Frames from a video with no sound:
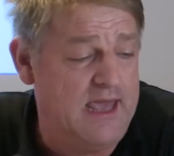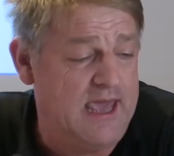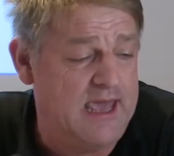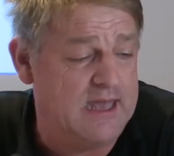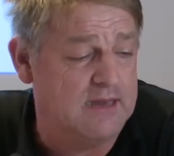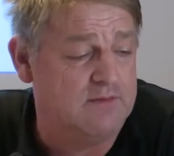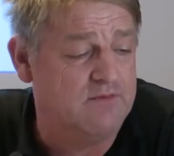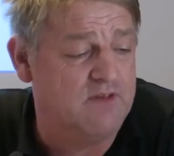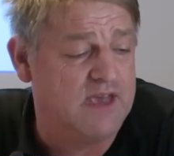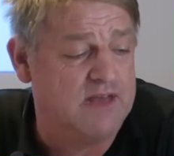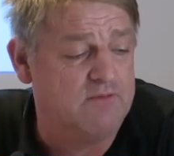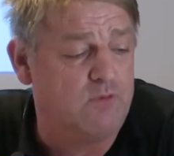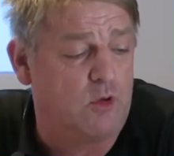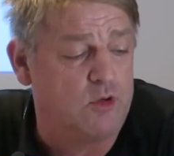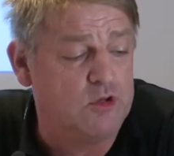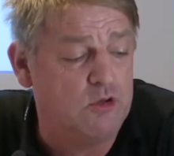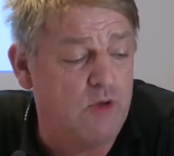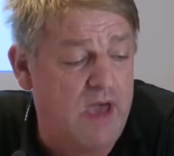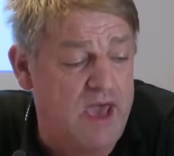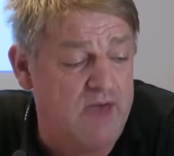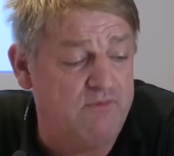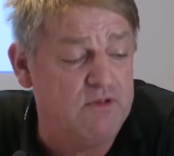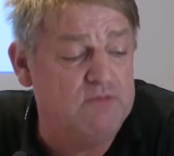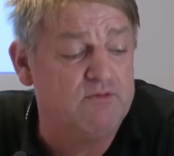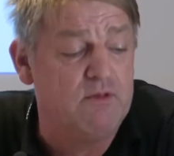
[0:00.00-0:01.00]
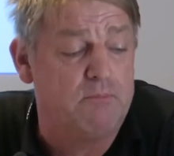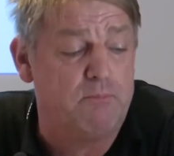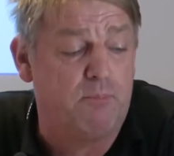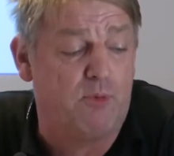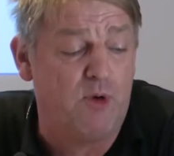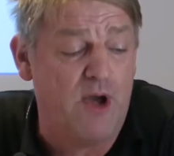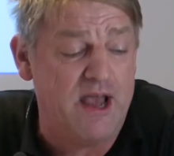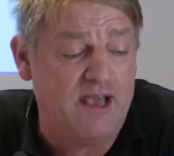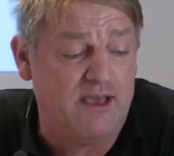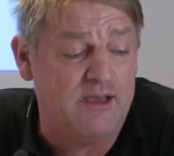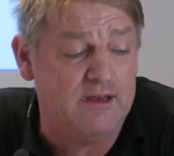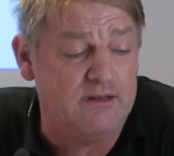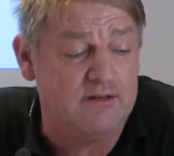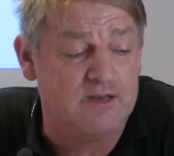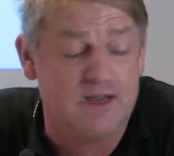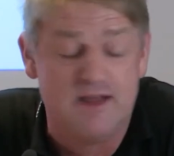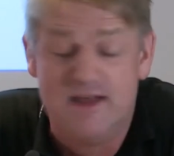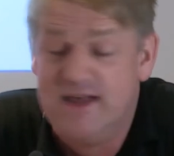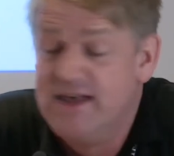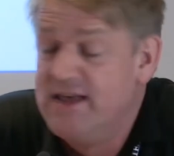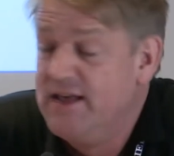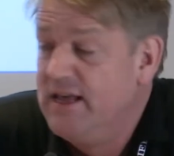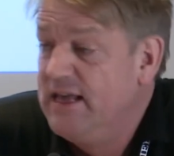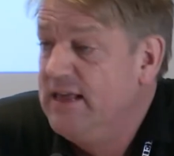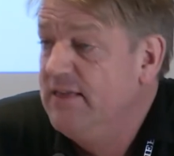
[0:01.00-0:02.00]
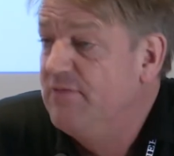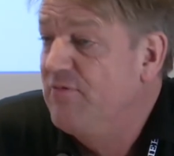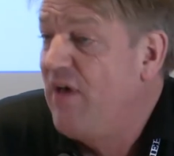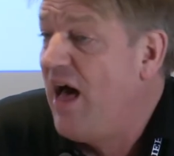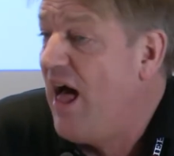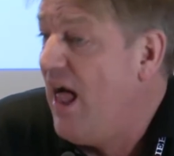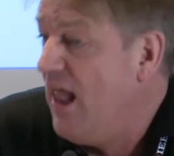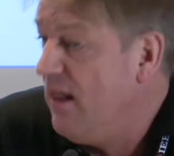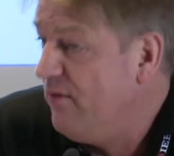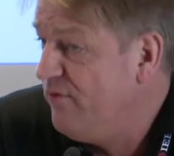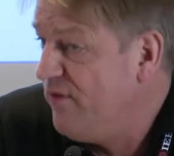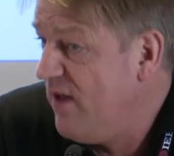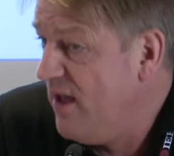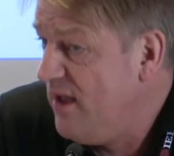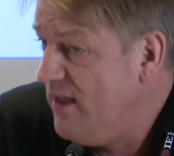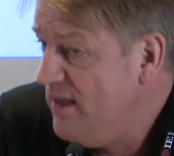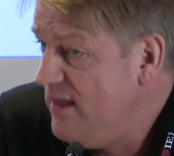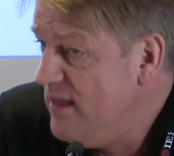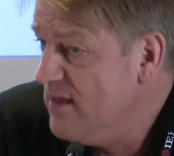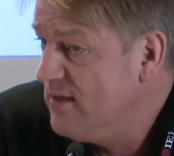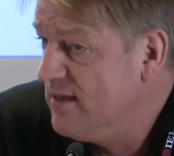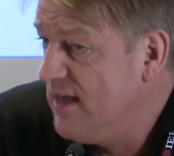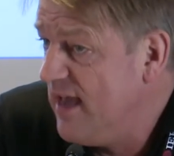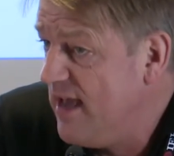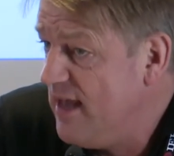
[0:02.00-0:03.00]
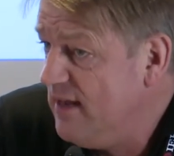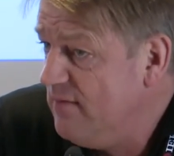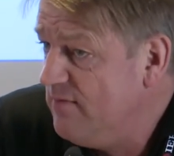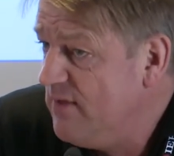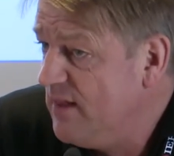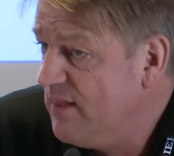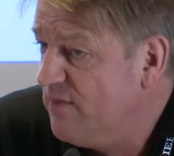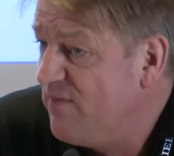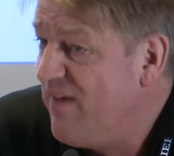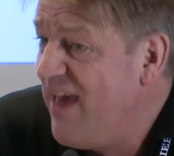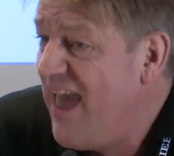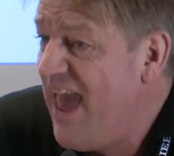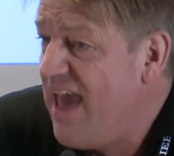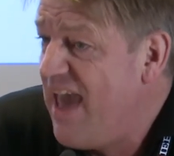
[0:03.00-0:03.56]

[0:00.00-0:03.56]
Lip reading: And then what you have in the bracket is the alpha E again, that's the